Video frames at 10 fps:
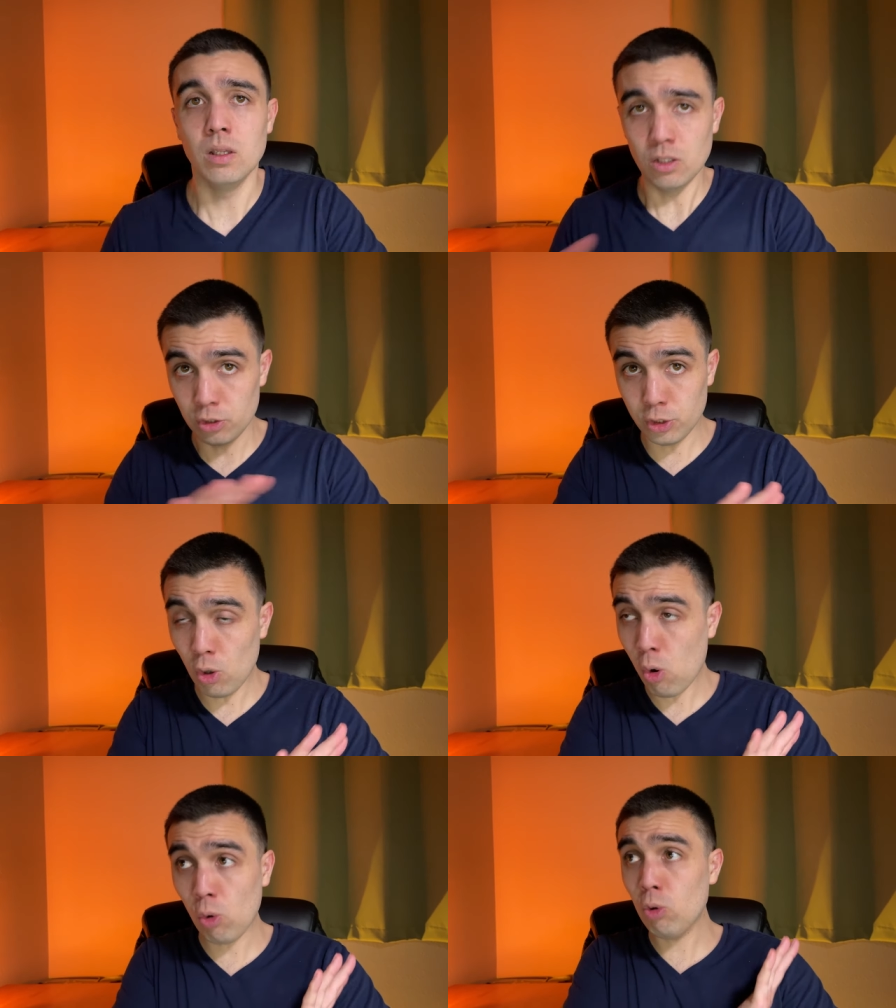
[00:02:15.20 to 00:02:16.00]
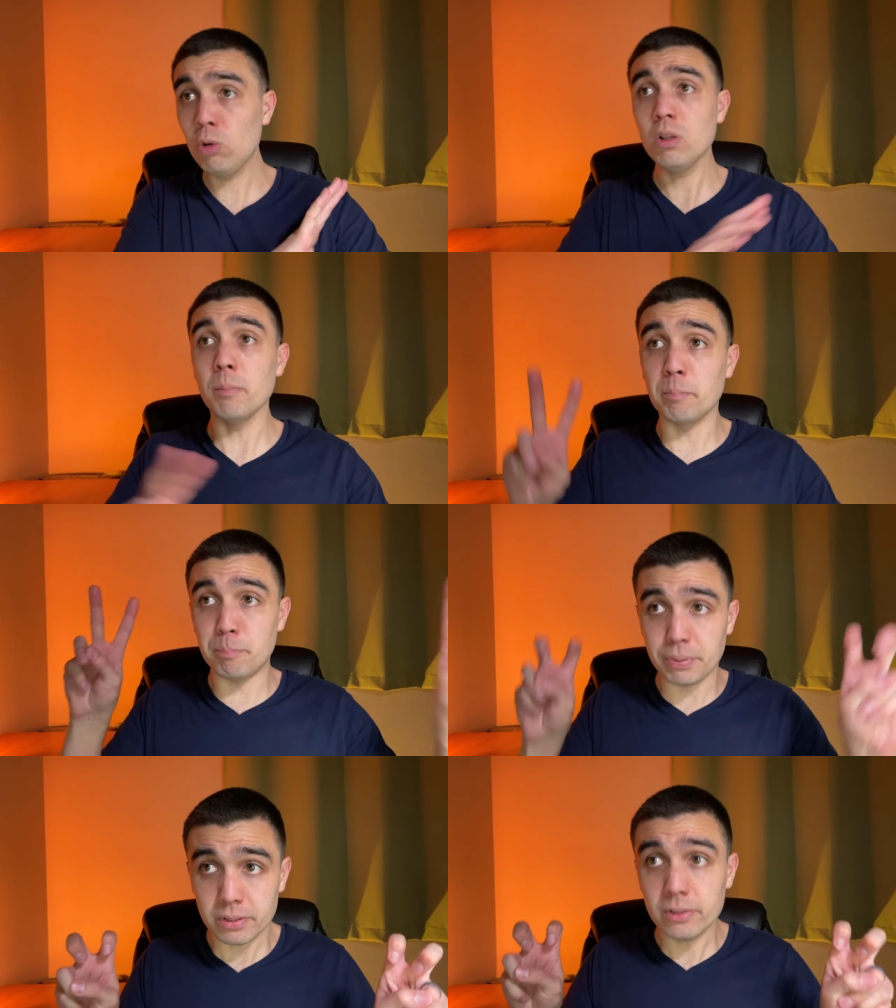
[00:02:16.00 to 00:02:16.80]
The whole
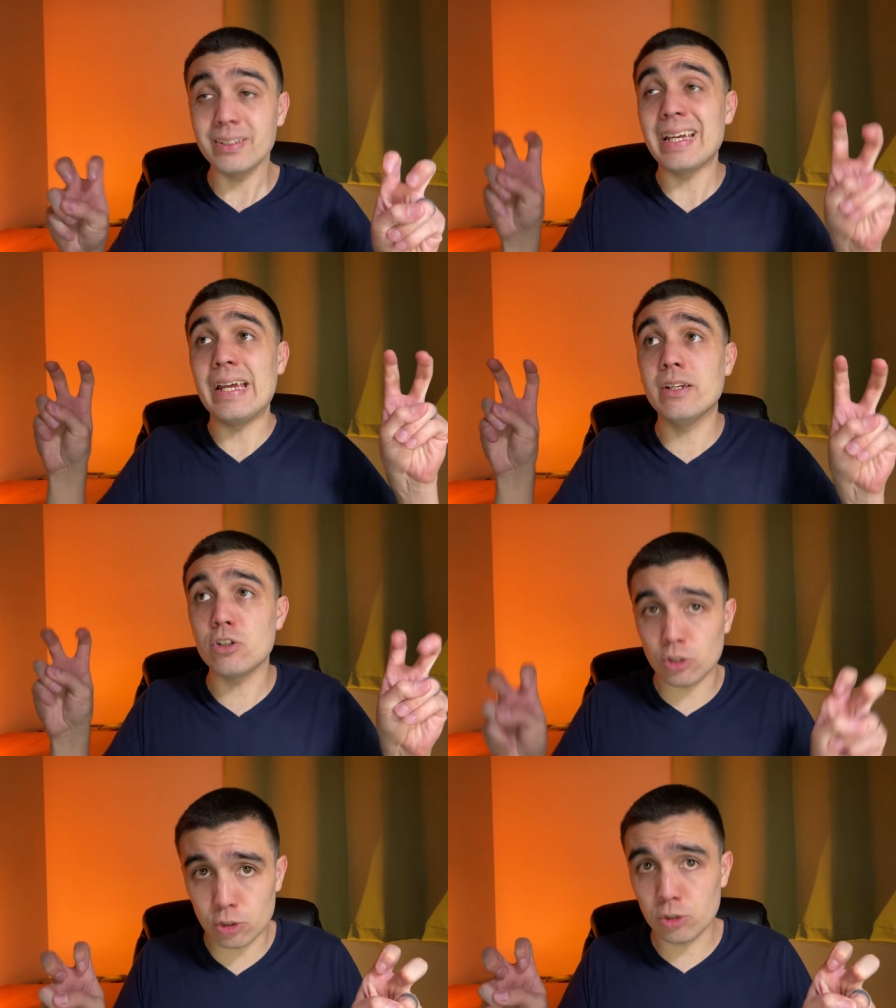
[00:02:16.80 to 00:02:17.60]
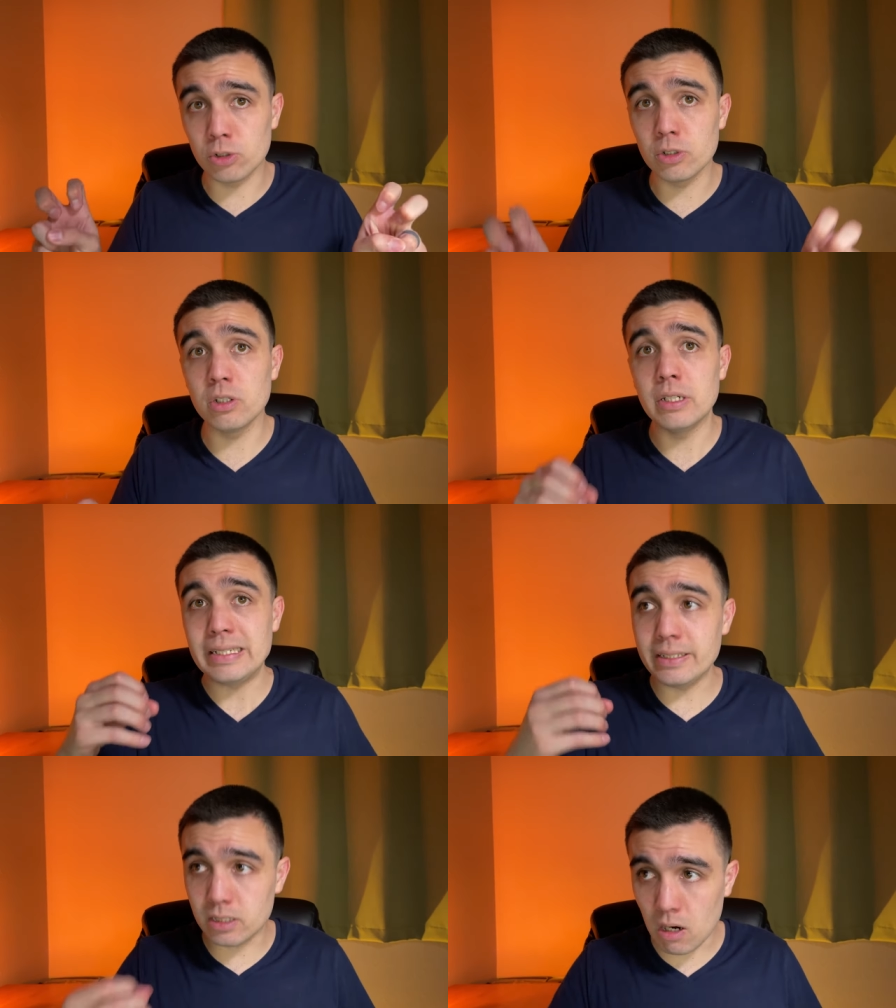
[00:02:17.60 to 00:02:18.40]
build and earn
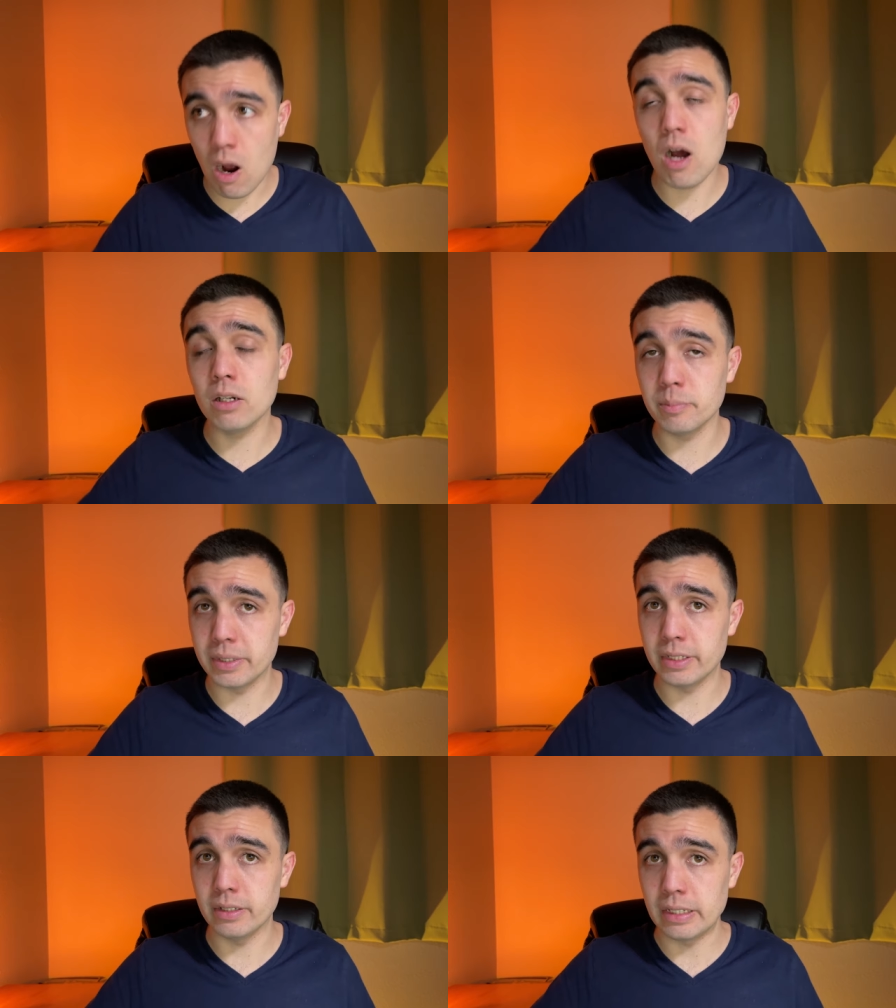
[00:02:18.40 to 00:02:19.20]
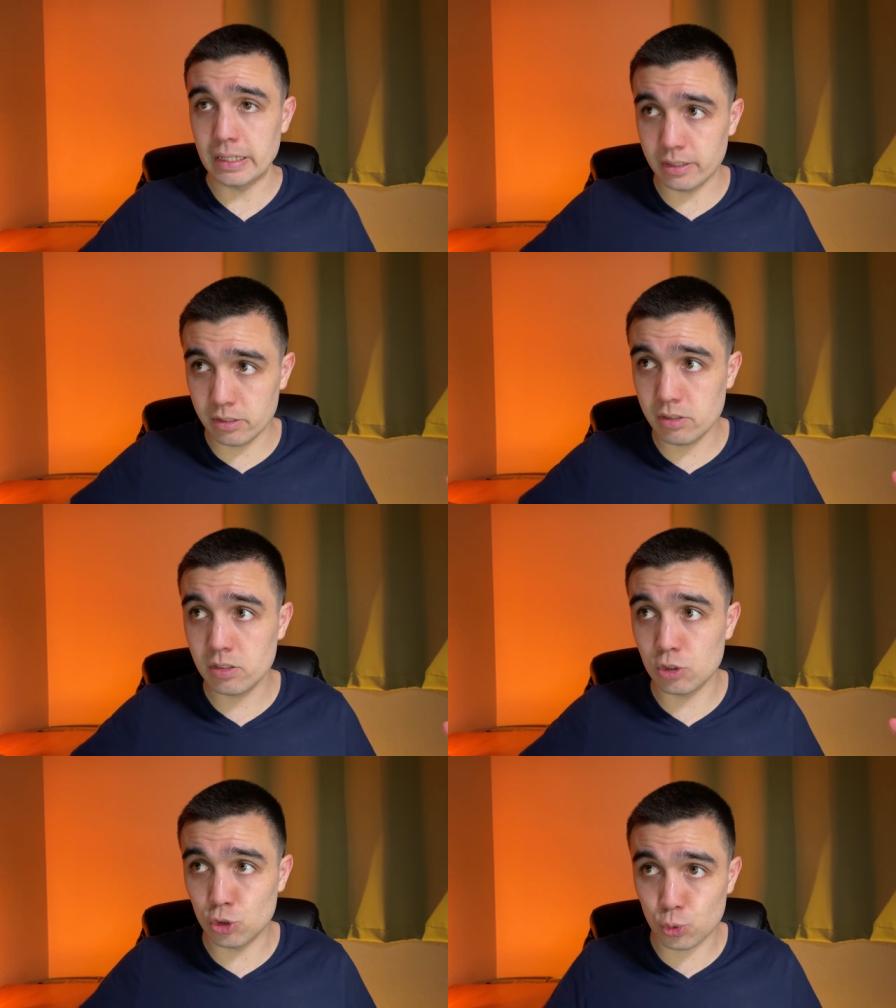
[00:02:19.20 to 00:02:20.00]
economy is
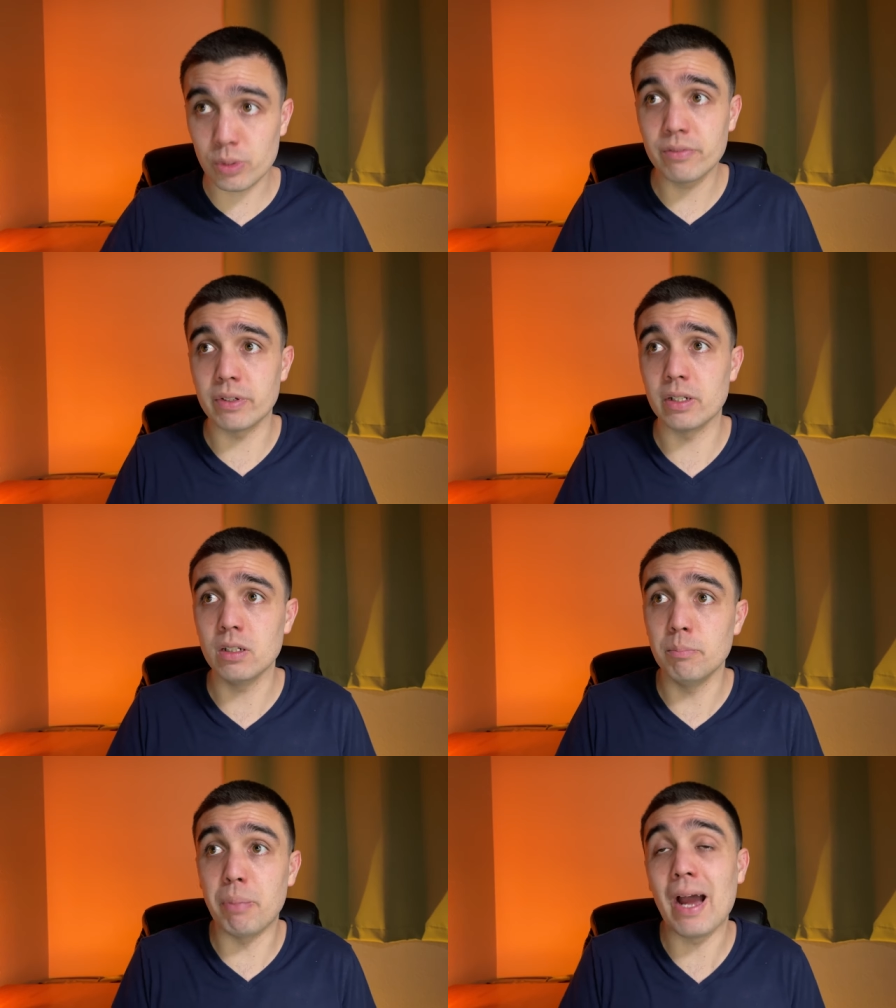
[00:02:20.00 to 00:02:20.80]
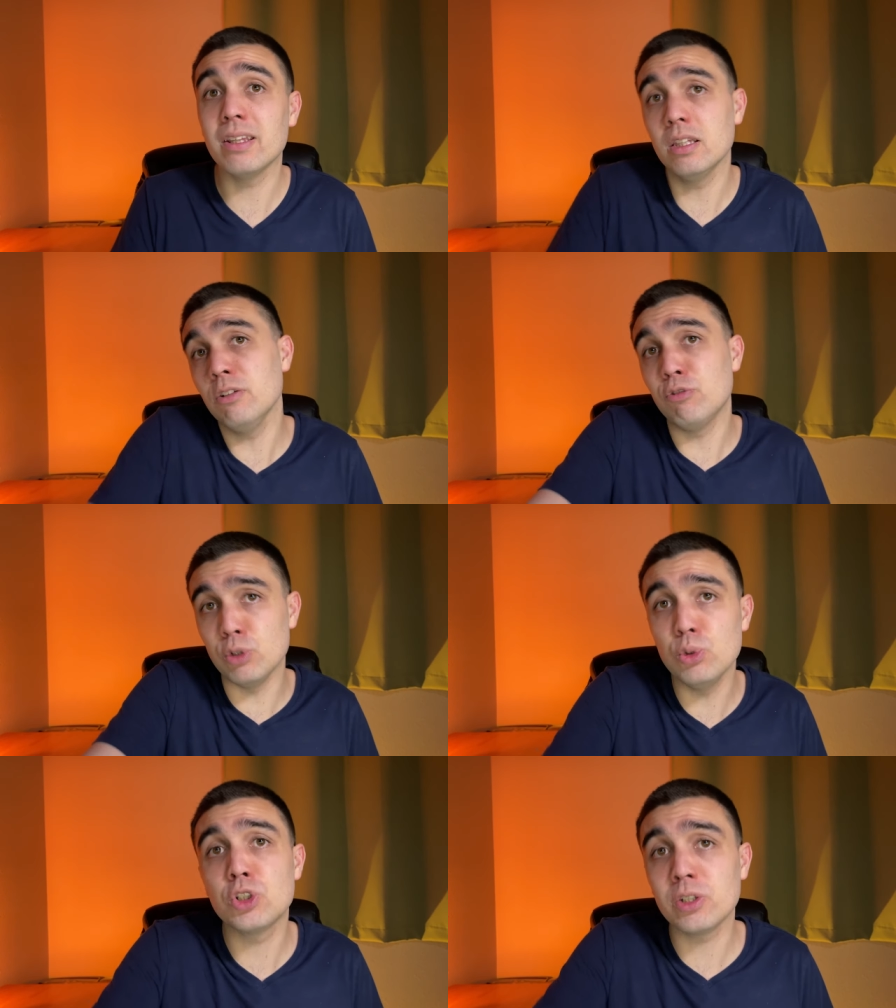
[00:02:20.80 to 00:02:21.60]
driven by the
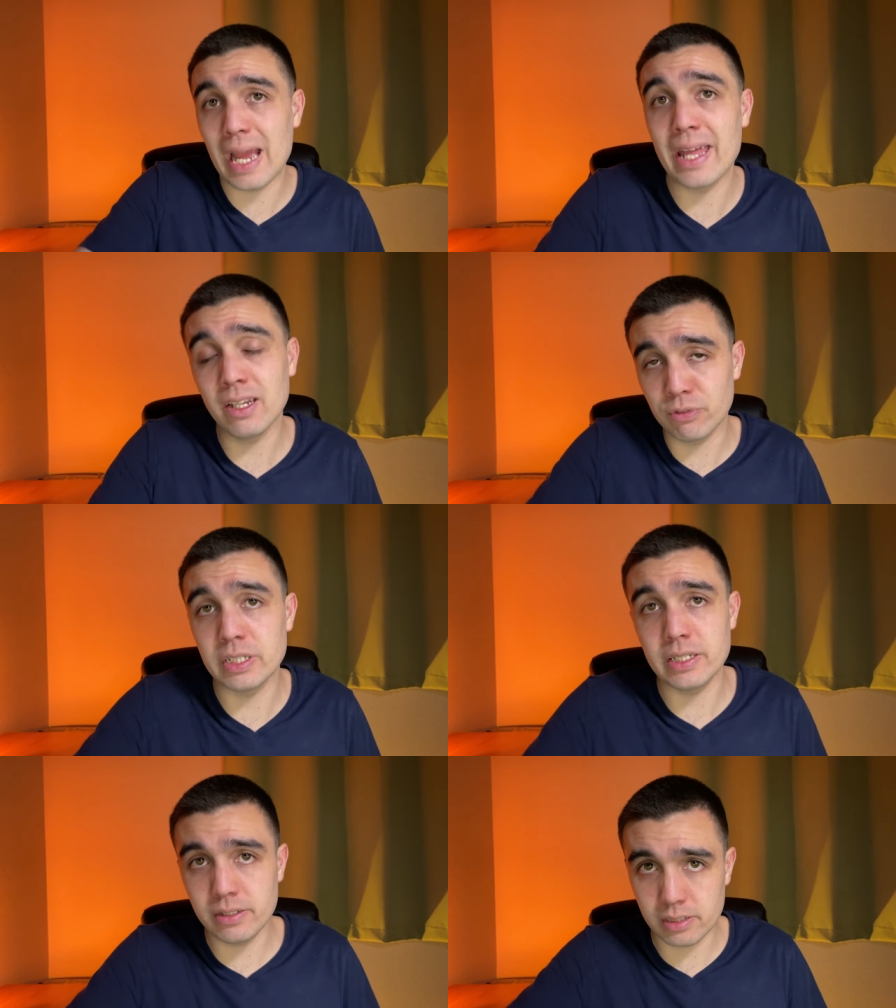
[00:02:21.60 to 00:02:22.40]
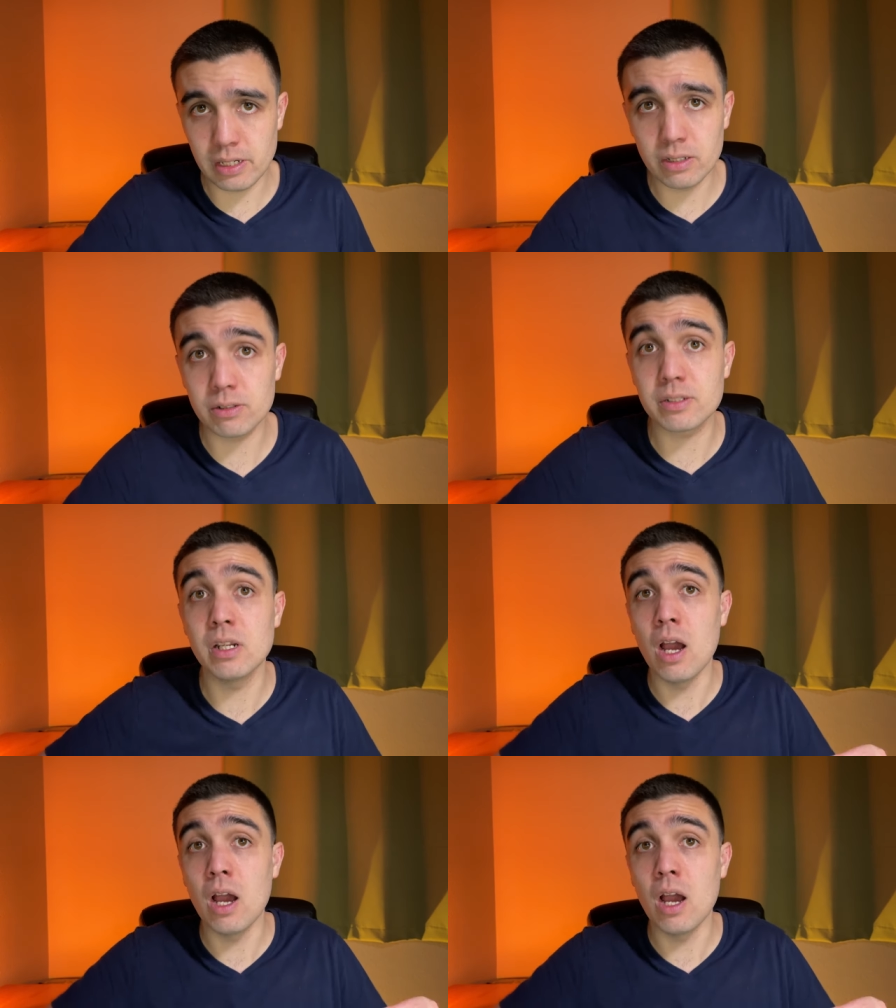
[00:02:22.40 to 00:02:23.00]
future N F T sales